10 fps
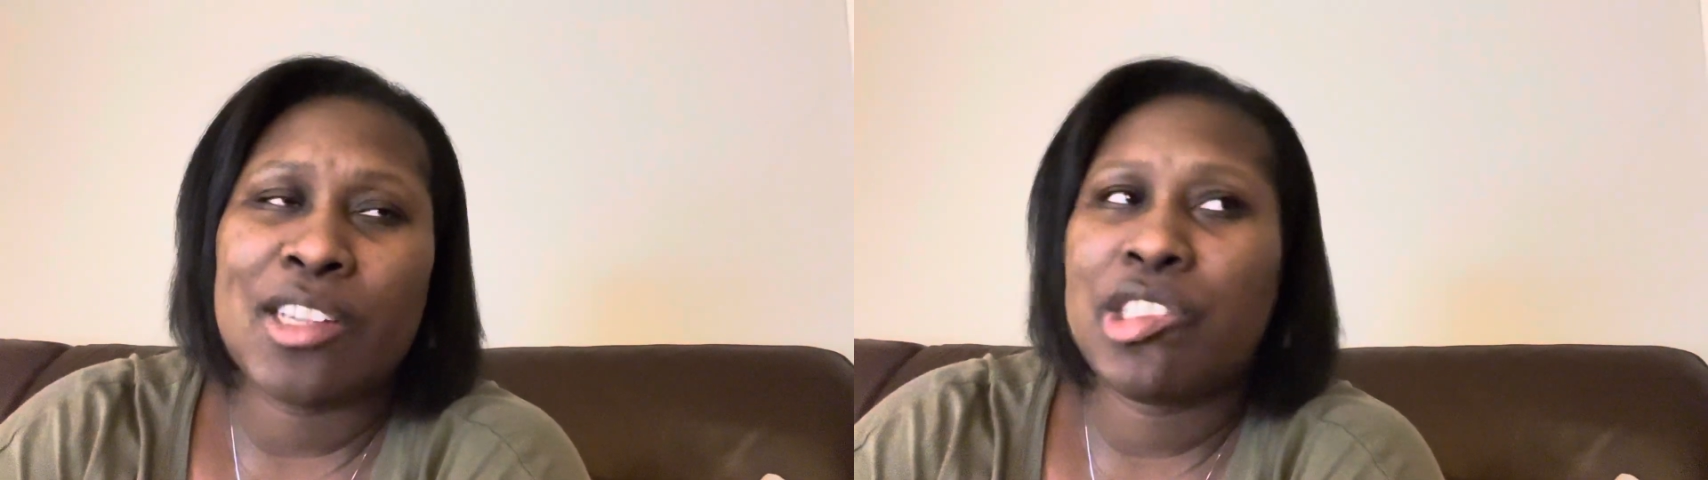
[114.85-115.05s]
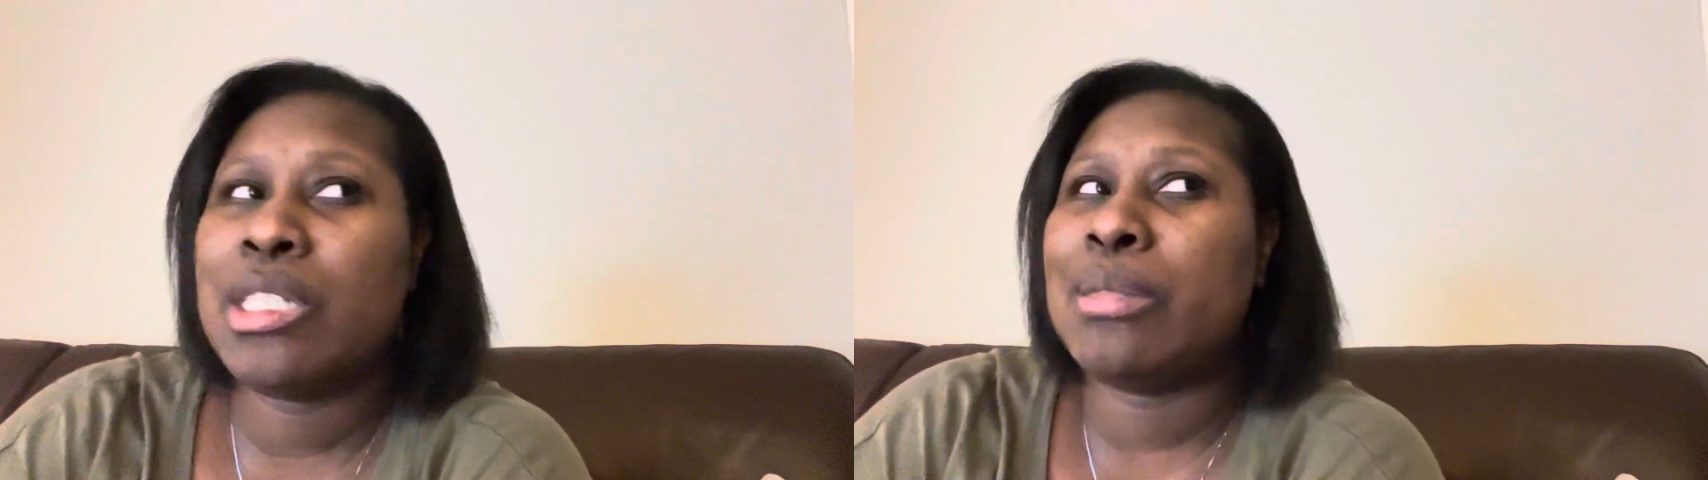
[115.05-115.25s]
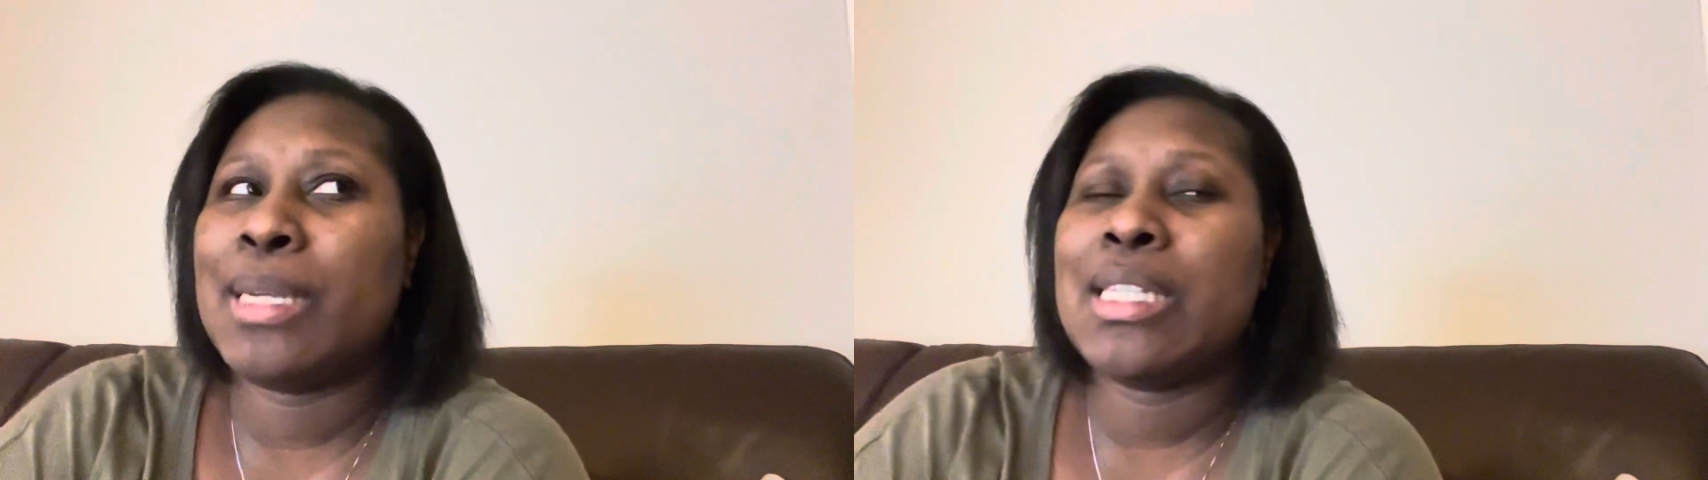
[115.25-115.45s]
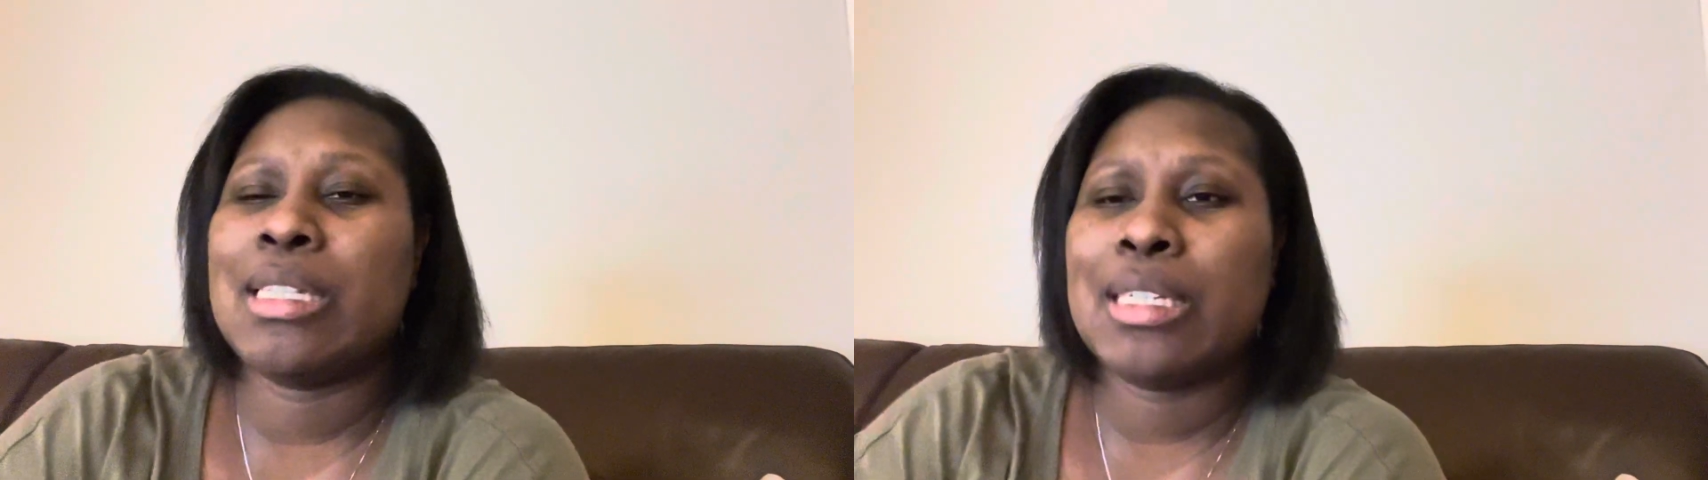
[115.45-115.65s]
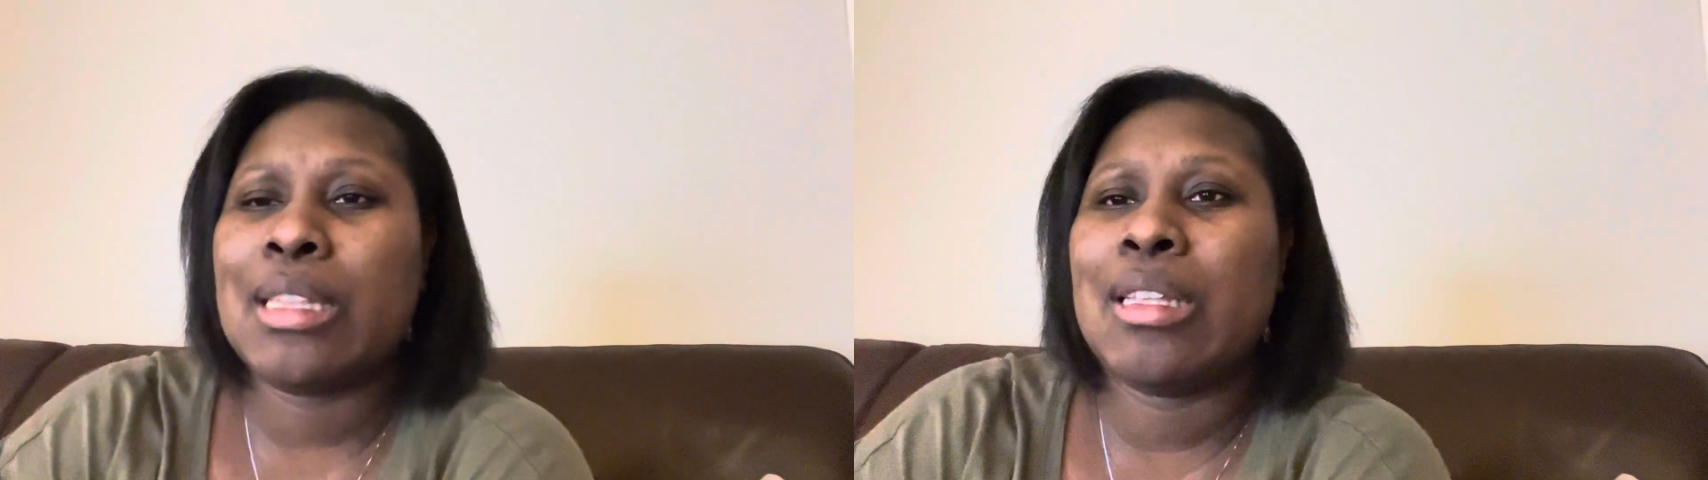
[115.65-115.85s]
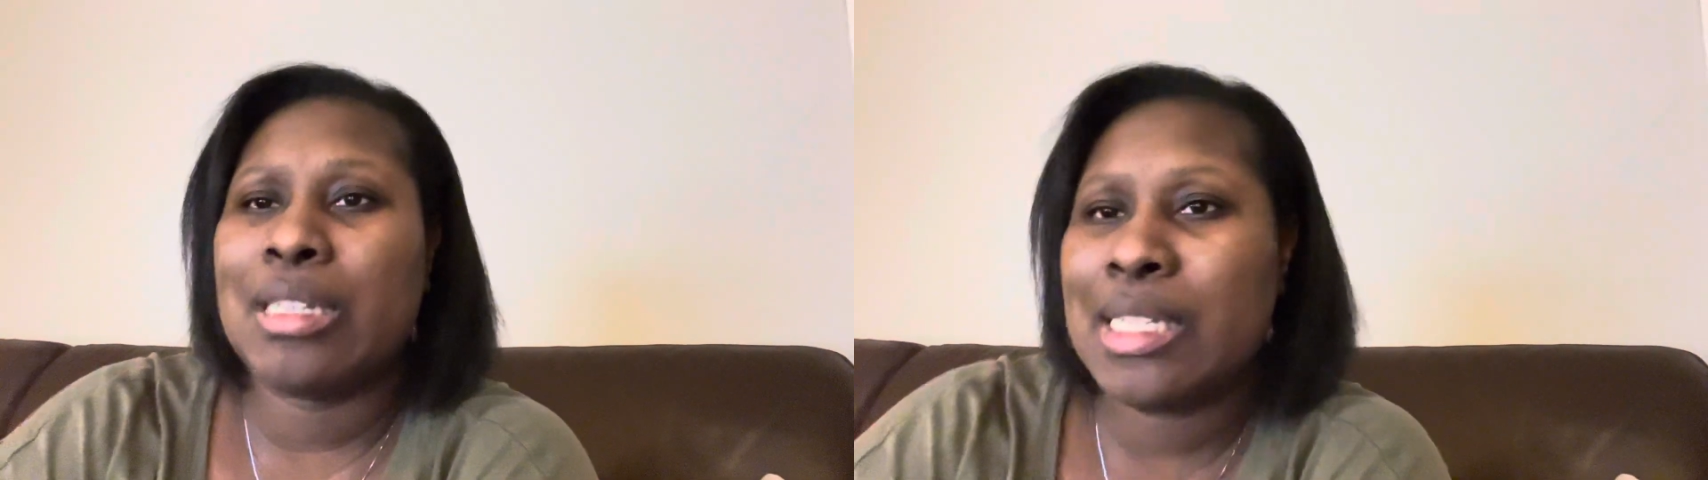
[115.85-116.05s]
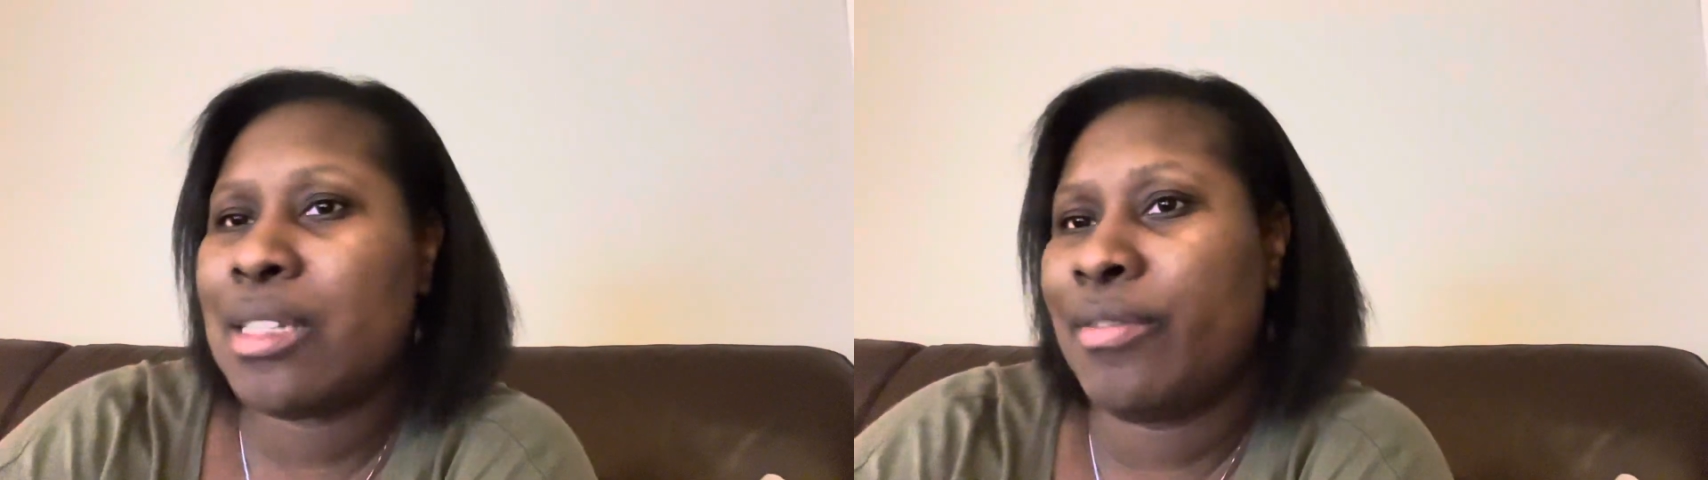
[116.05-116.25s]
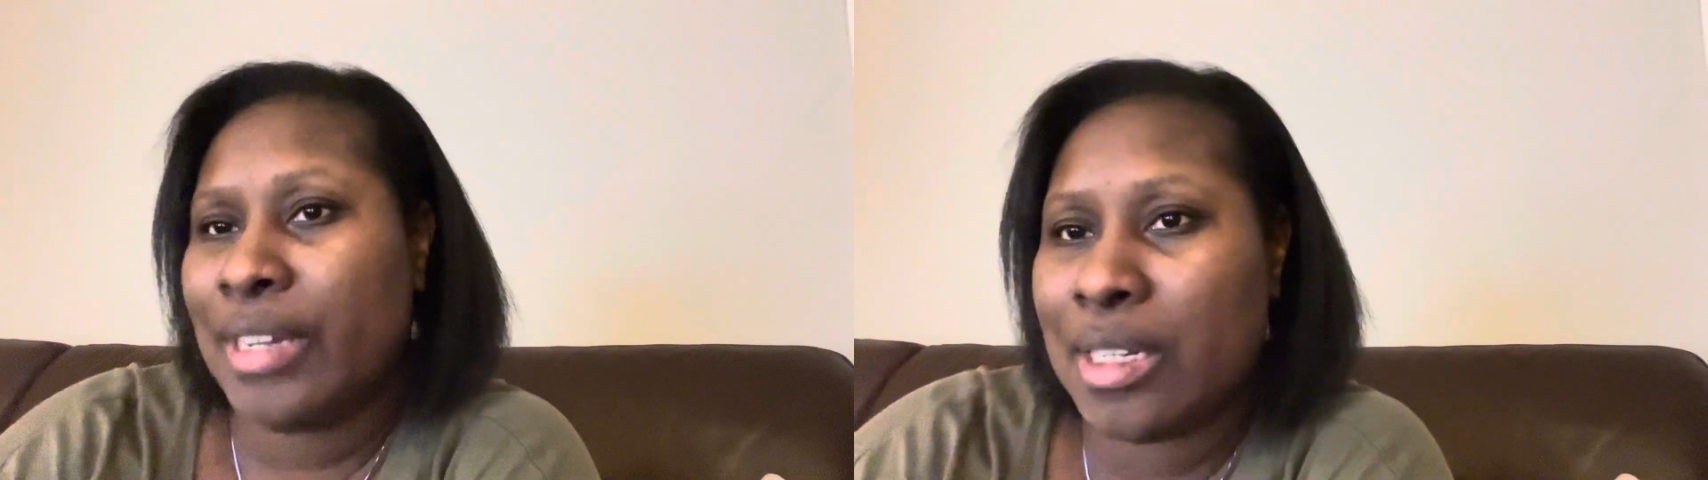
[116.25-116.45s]
She's basically the
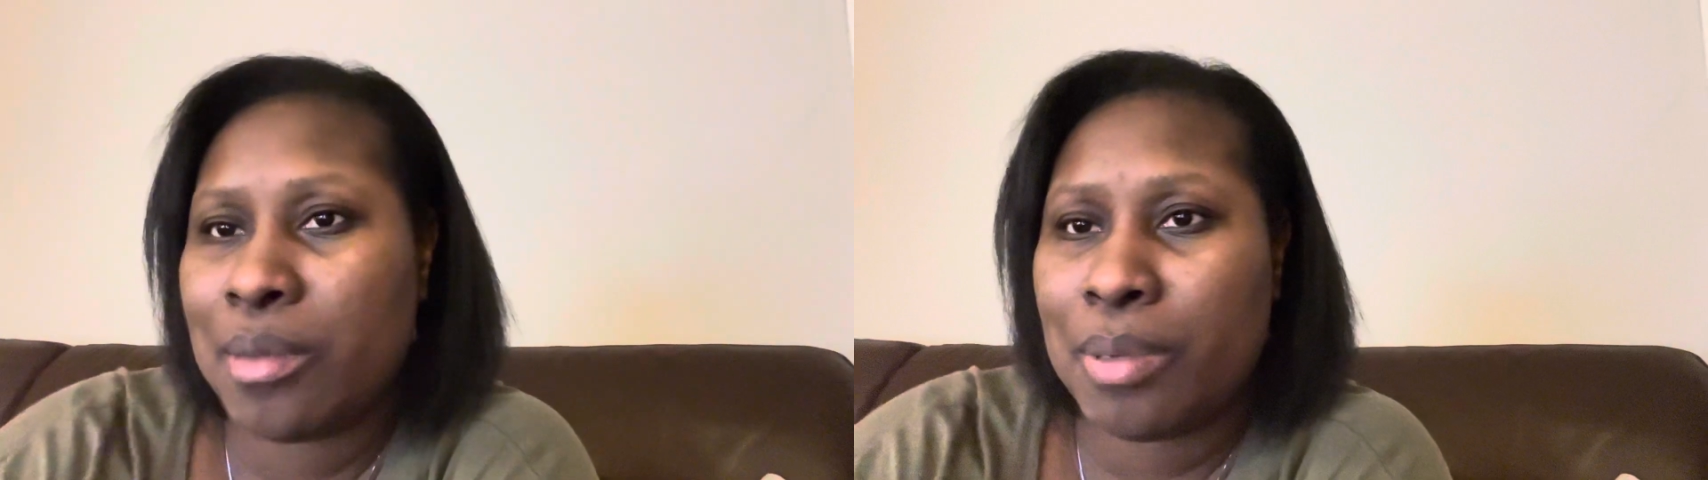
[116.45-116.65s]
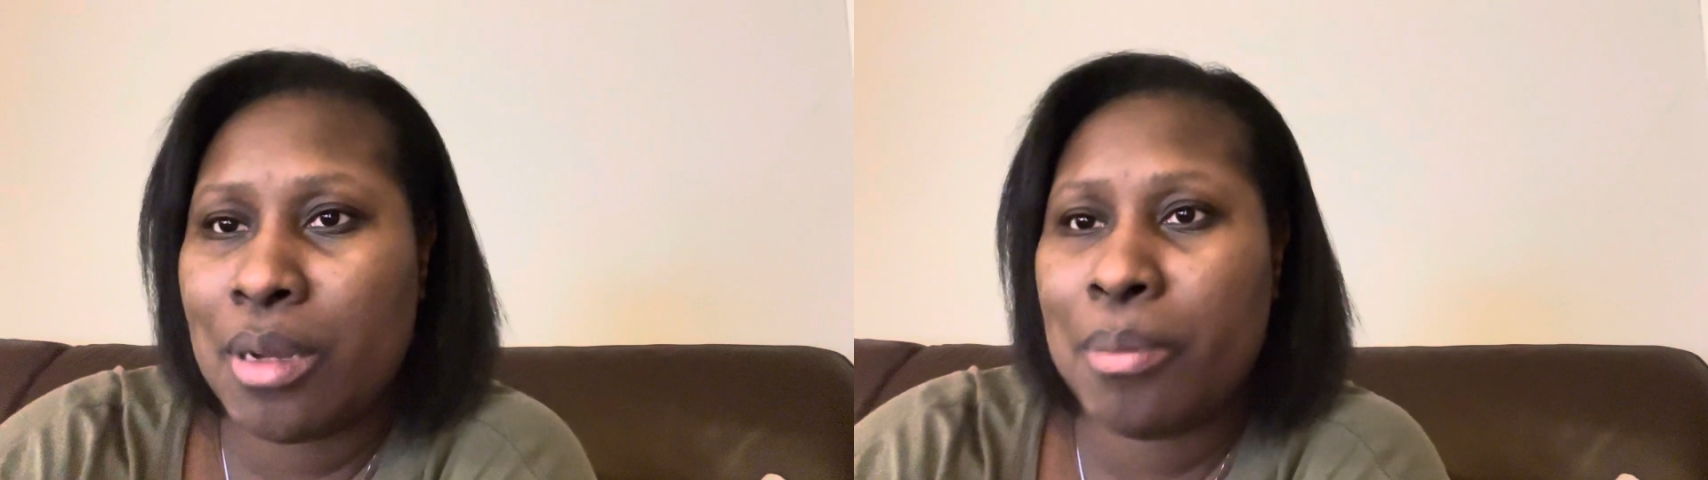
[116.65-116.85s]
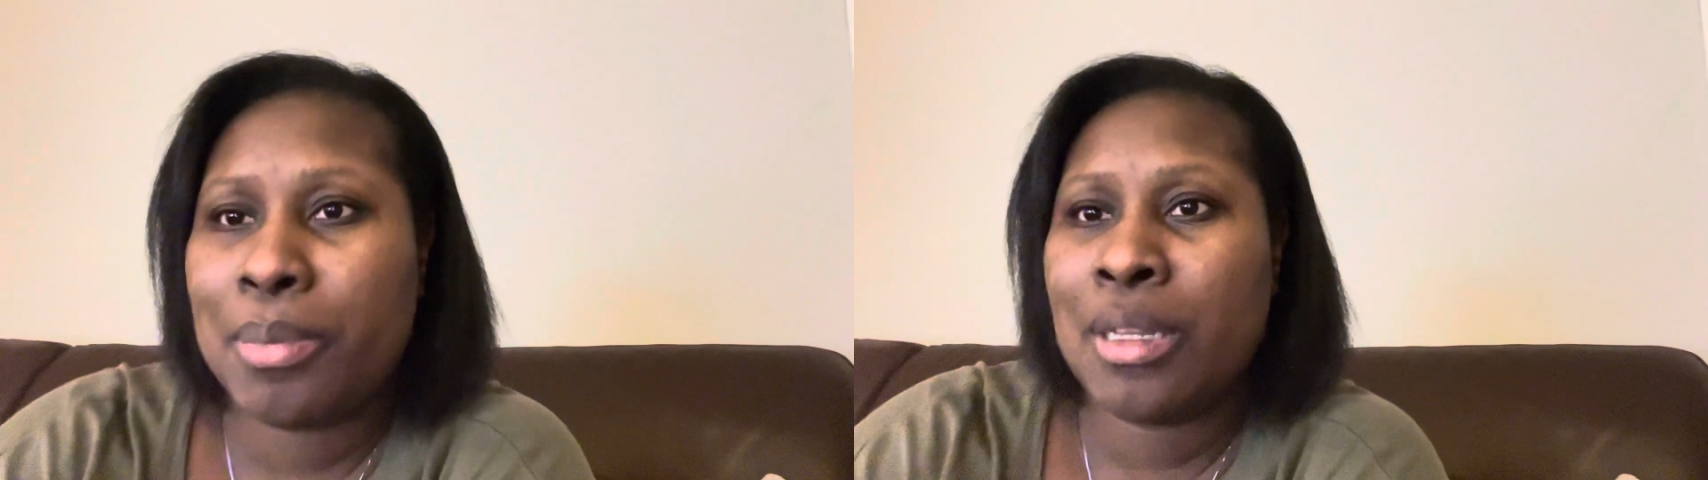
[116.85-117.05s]
Lisa Vanderpump